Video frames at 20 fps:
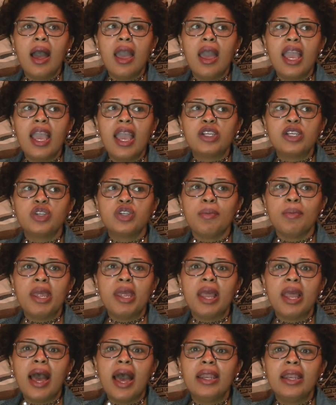Extra
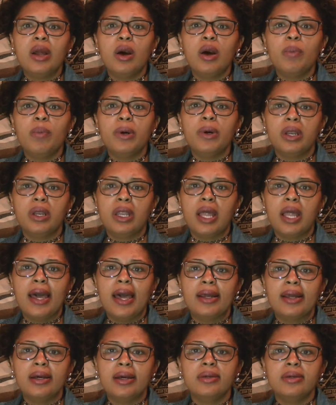meaning I don't put a lot
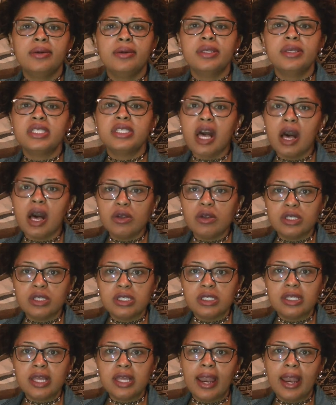of
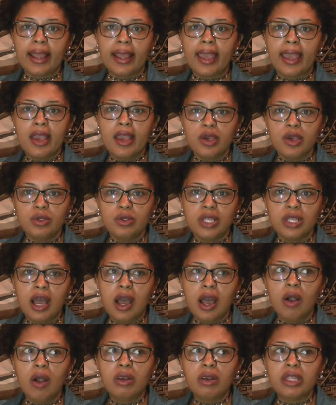sauces that I can't use. Now,
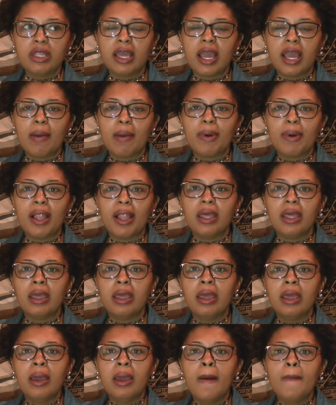the only thing I probably
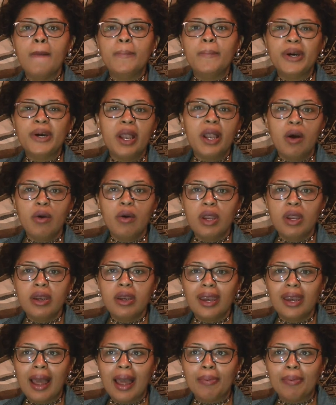put on there
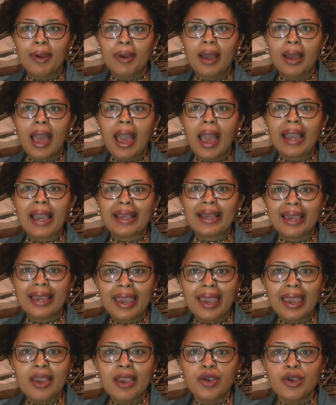that I
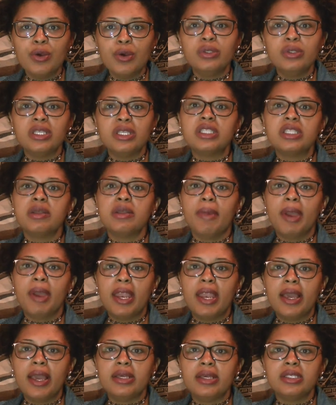can't use is the
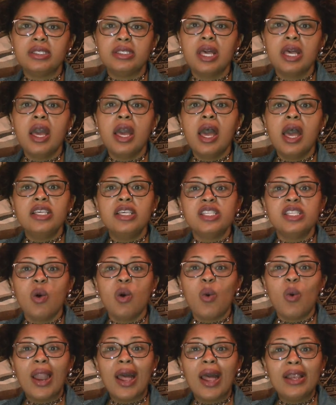mayonnaise. And so
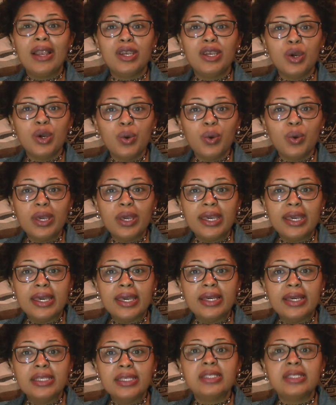what I do
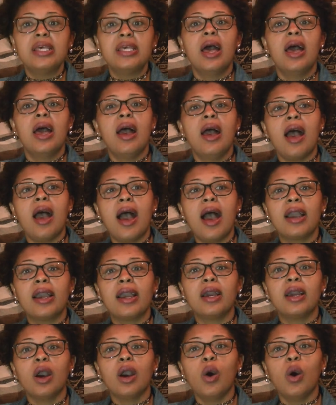is I
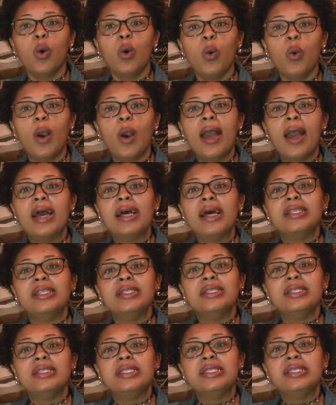go
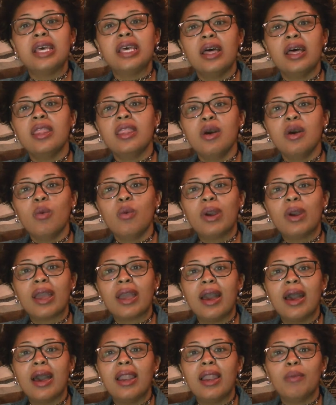tell them what
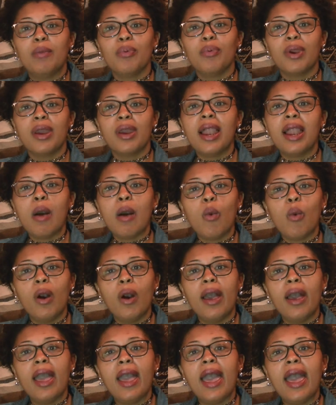kind of bread I
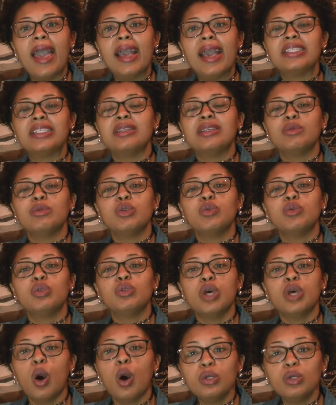want, ask them to
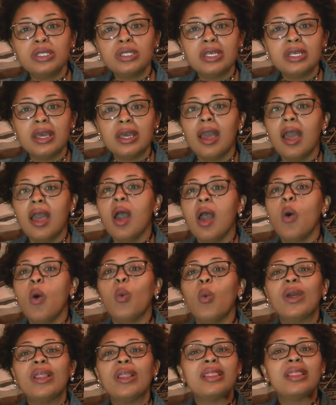toast it
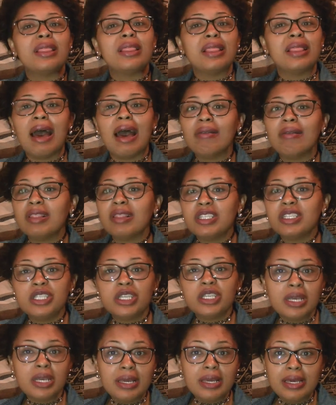without the
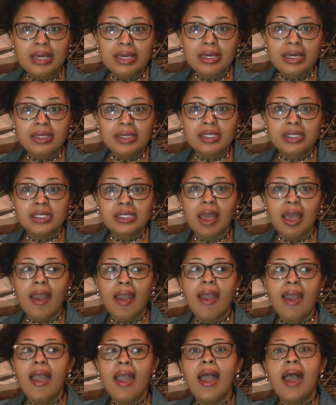cheese,
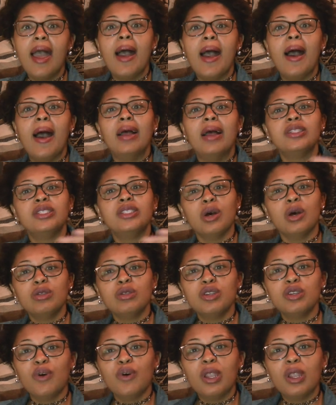toast
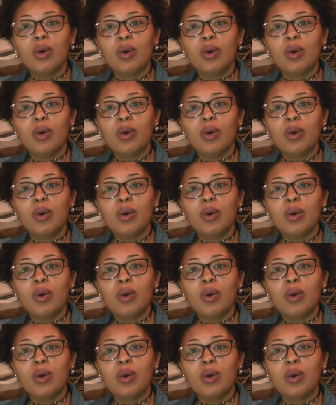it for a little